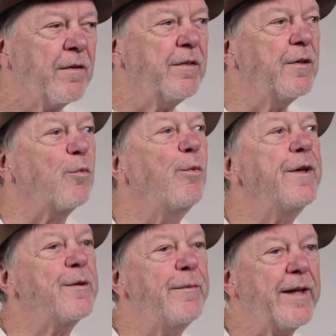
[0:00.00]
the
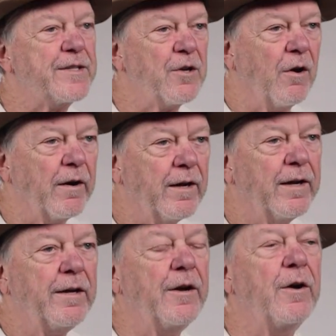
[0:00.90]
rhythm of that song,
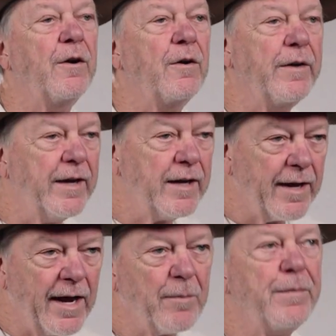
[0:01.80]
it
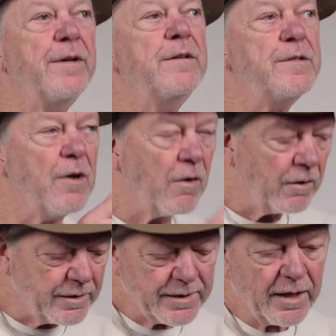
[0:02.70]
happens
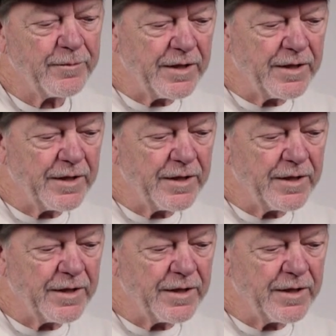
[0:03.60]
all the time,